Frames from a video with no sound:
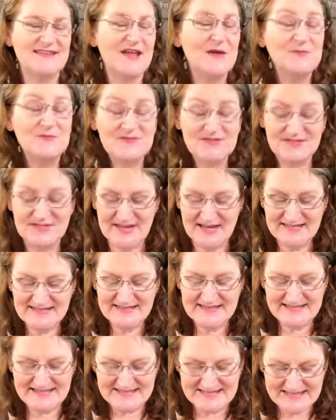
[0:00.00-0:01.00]
It was just
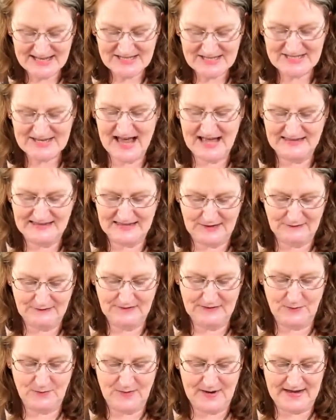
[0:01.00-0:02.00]
such a
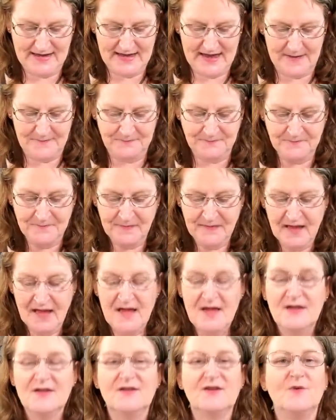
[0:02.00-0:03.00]
lovely weekend.
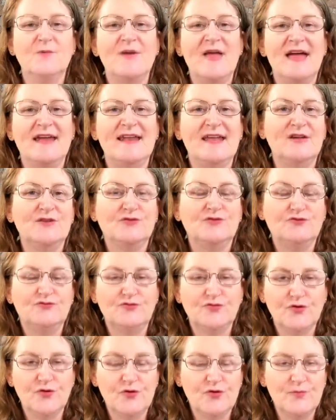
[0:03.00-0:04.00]
You know, we had our
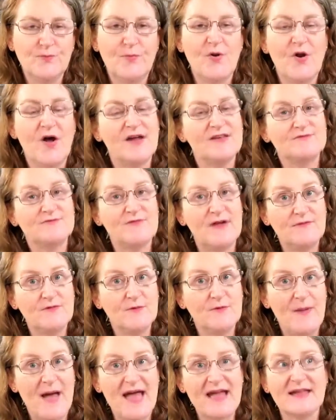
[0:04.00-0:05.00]
door prize raffle
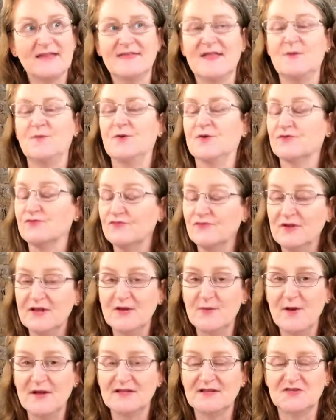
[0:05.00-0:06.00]
back, and that worked really
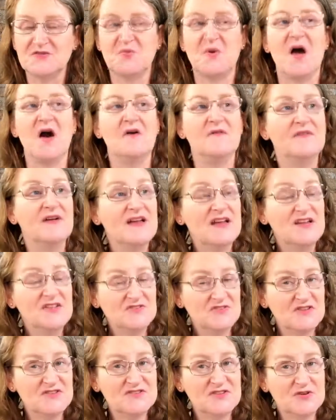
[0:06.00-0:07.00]
well at 12.
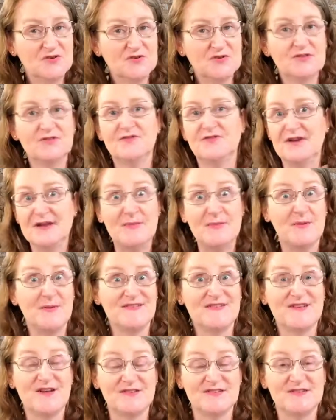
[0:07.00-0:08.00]
Not so good at 3, but
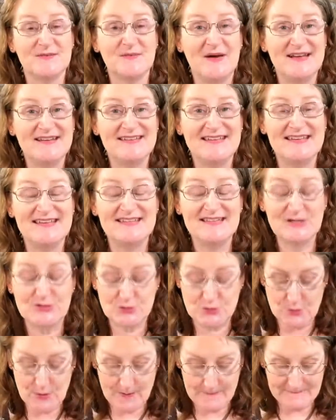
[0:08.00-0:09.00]
we've got some ideas
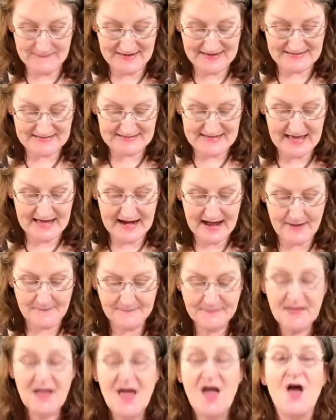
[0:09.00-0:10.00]
to mix that up.
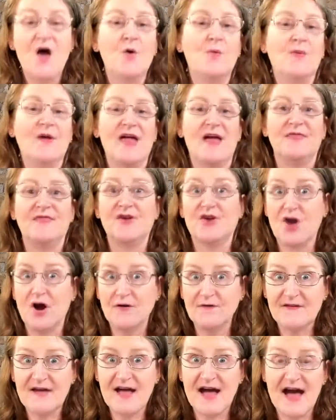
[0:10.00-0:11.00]
We had the
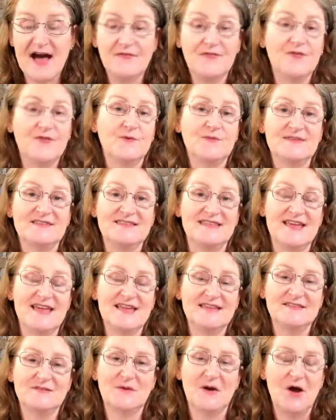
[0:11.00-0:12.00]
golf cart that was there,
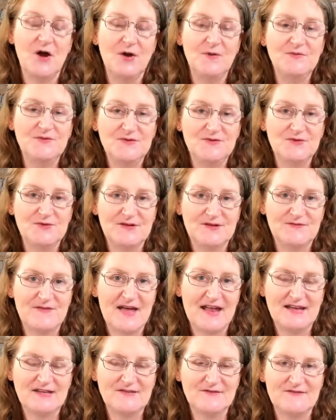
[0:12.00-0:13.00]
so I hope you took
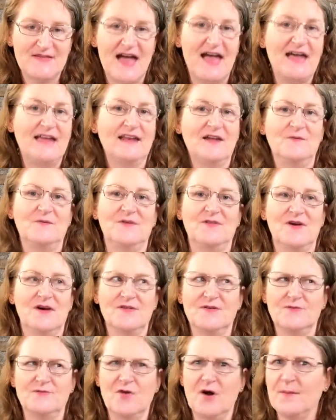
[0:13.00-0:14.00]
advantage of that, and with
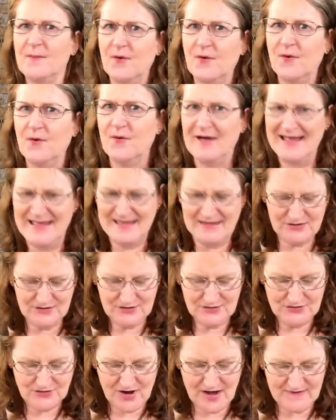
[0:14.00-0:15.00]
either Rob or
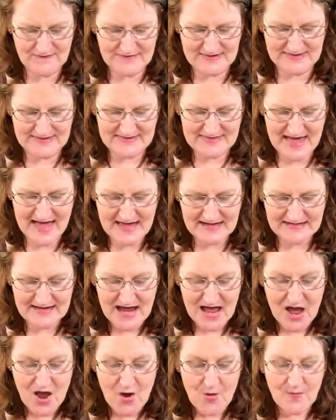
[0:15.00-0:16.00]
Ethan driving that.
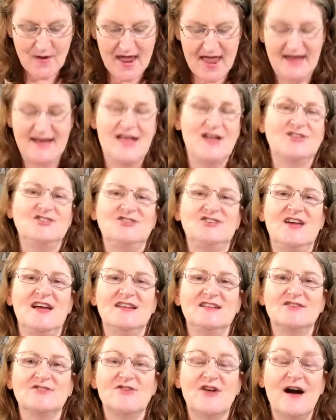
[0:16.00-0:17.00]
We had our chat,
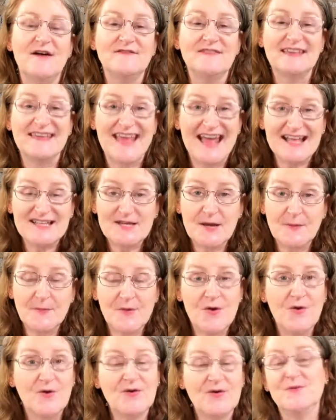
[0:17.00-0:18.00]
craft and catch-up
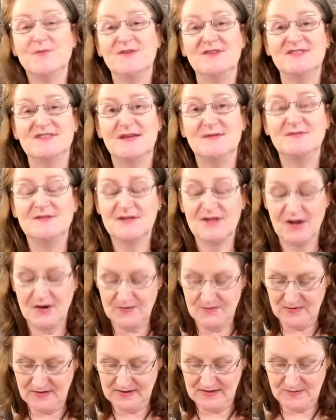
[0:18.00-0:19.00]
corner, which seemed to go
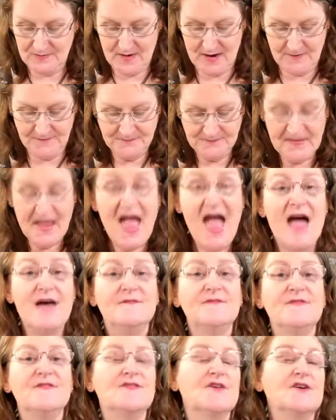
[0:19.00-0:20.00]
really well. And
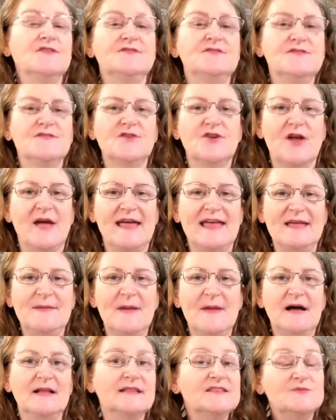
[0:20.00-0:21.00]
for those of you that are on our
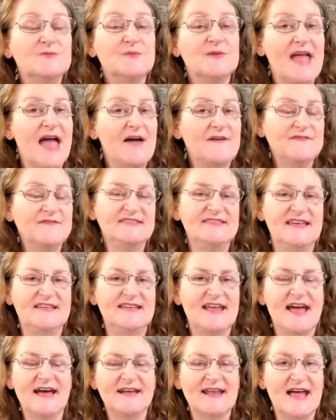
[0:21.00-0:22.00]
email list, we have sent
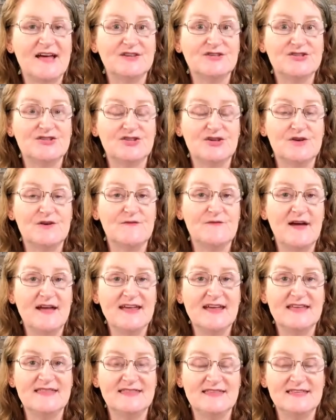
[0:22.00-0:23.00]
out our
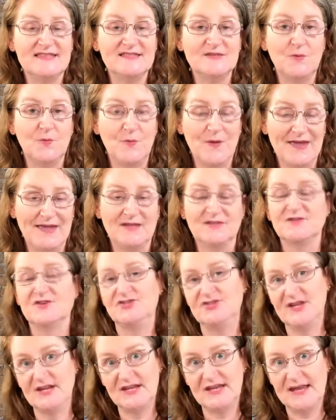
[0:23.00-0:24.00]
survey this week. So
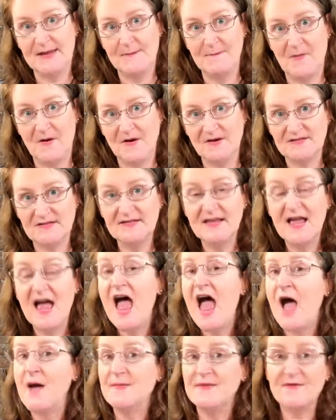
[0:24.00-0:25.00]
check your inboxes,
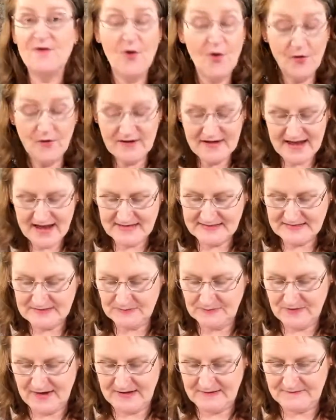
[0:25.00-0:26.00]
and we've already had some
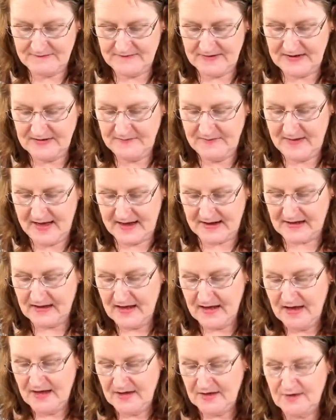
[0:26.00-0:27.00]
great feedback.
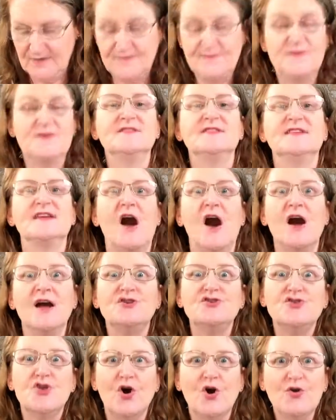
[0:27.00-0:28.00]
You know, firstly, I
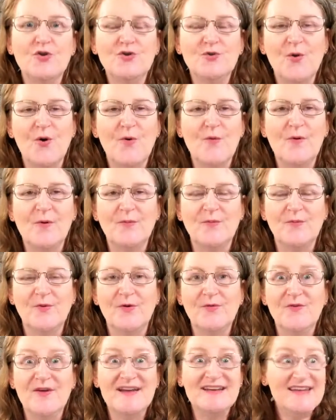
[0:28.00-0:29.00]
know you all want
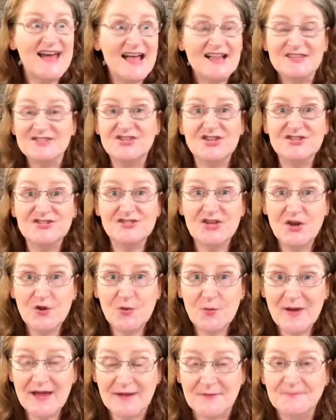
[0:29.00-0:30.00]
more retailers. So do
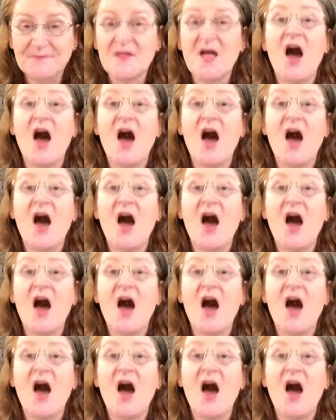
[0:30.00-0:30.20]
we.